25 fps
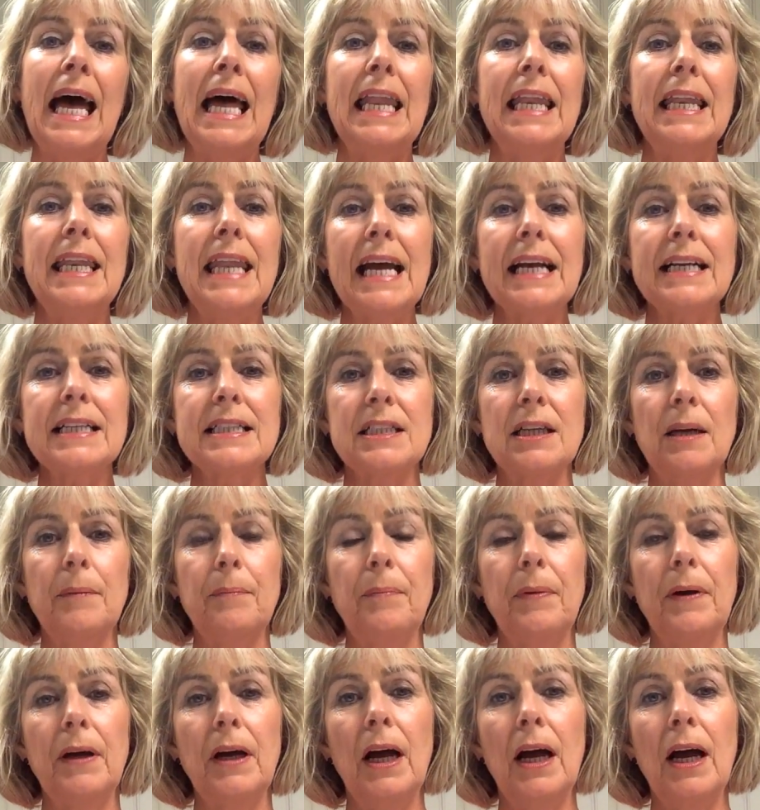Next
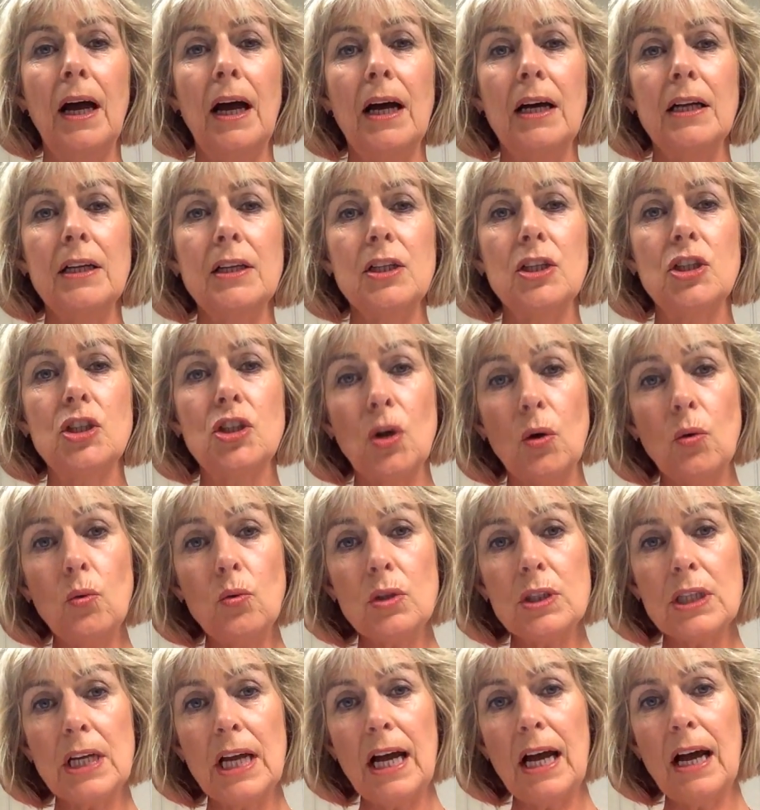tip,
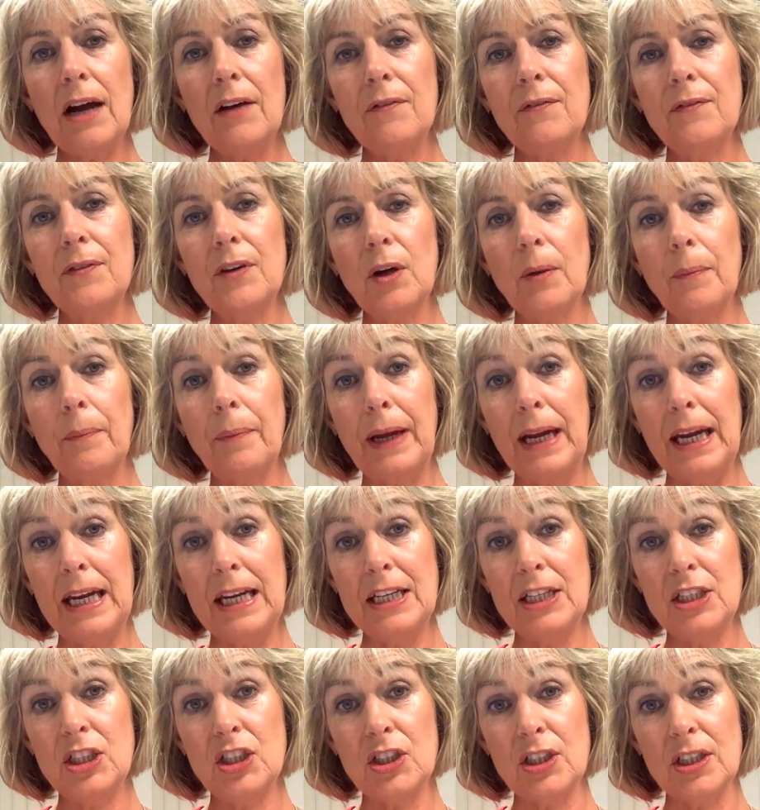don't have your
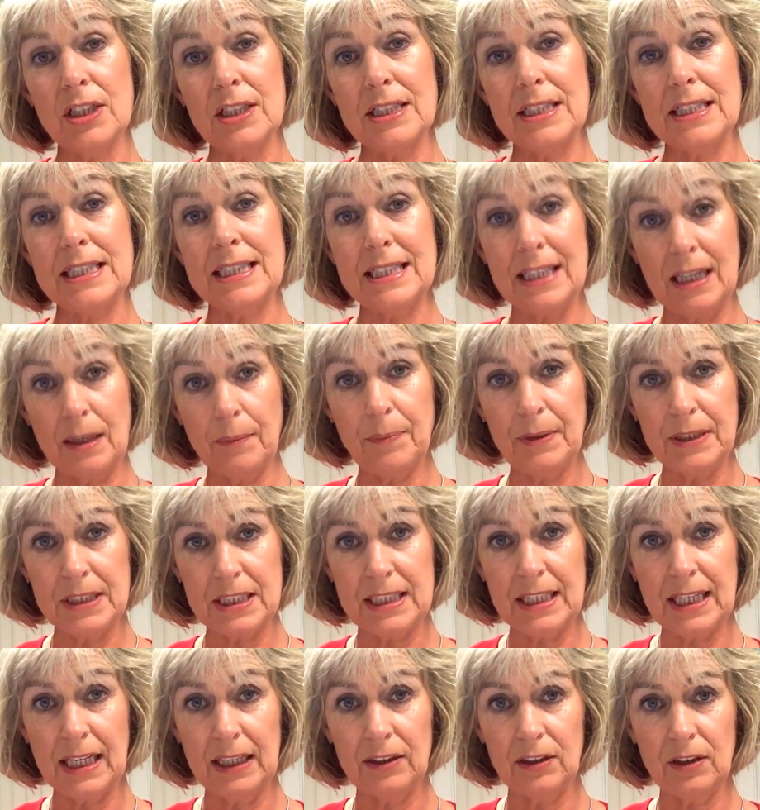pages stapled
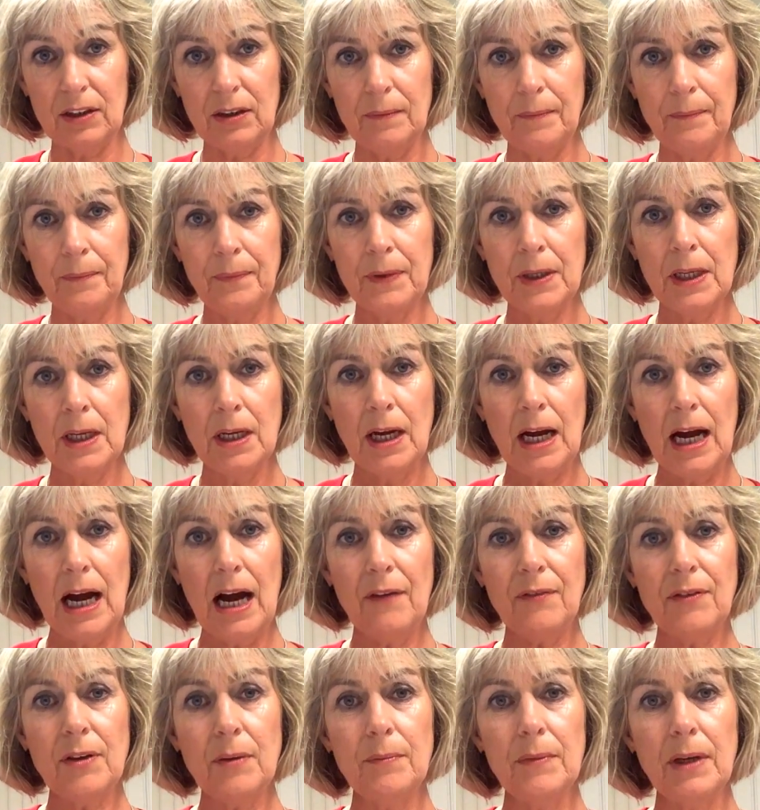together.
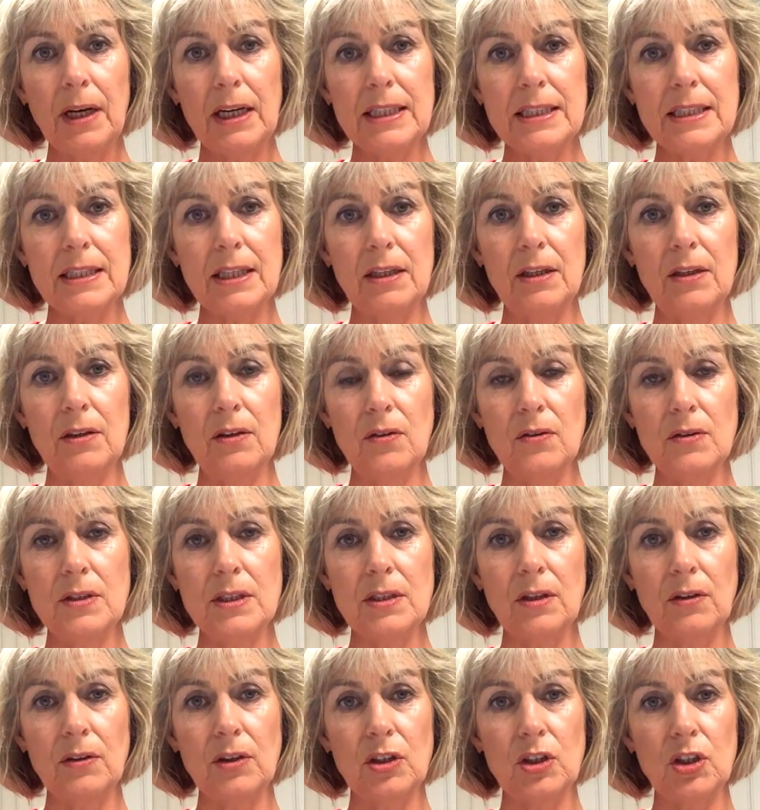Have them nice and loose
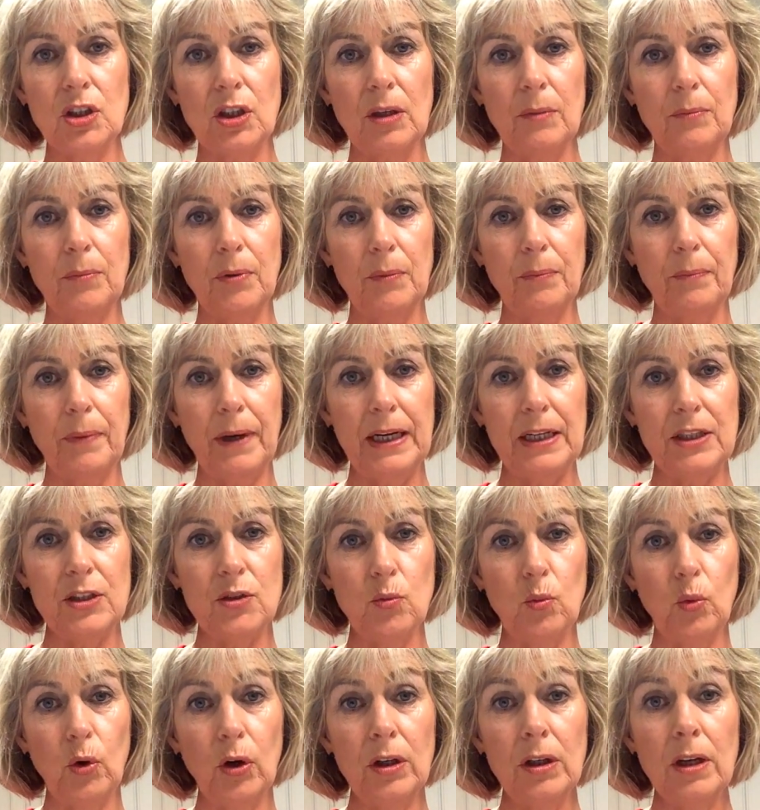so that you can put page
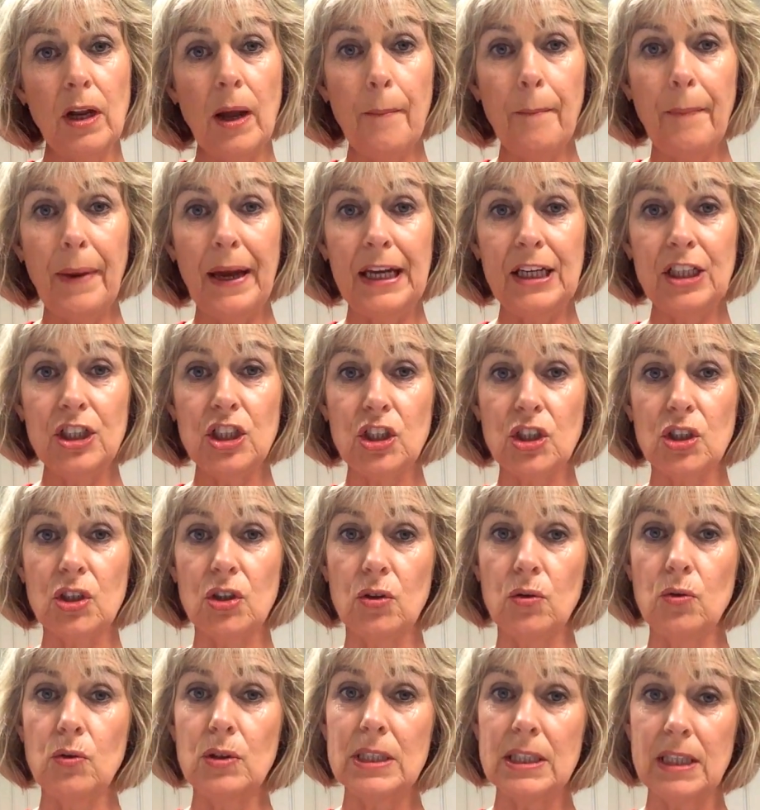1 and page
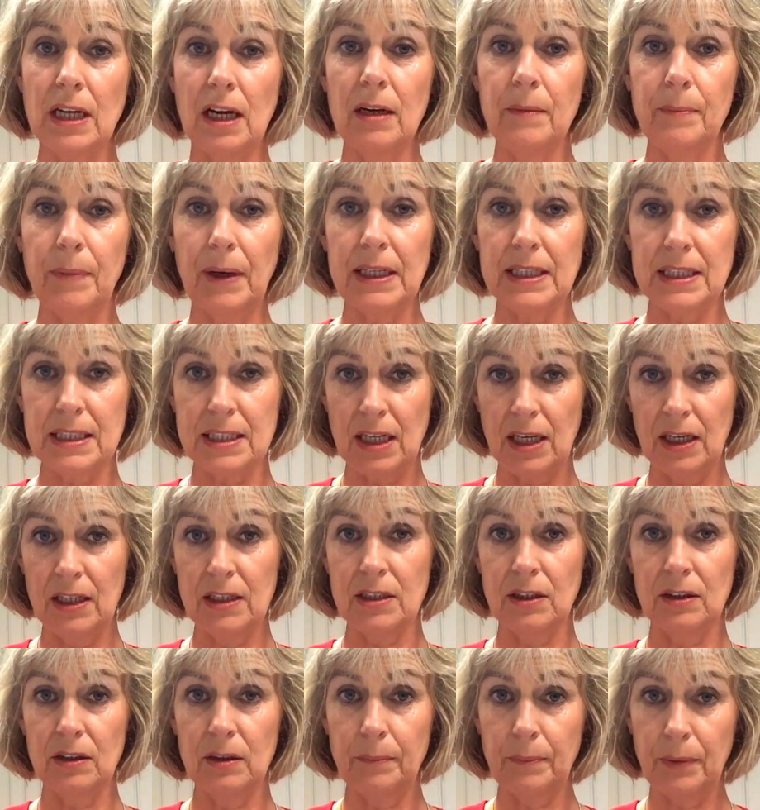2 side by side
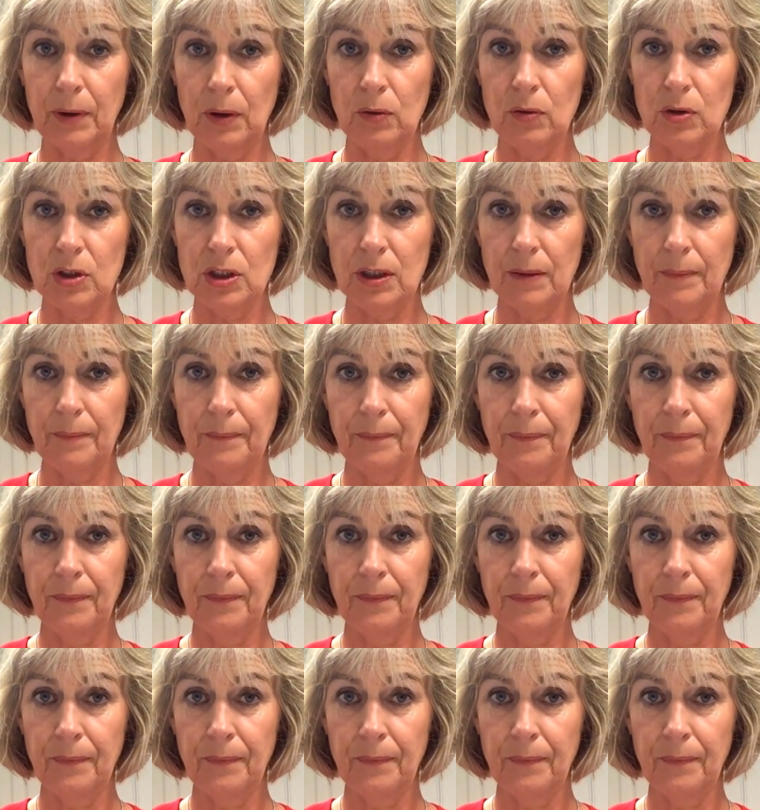on the podium.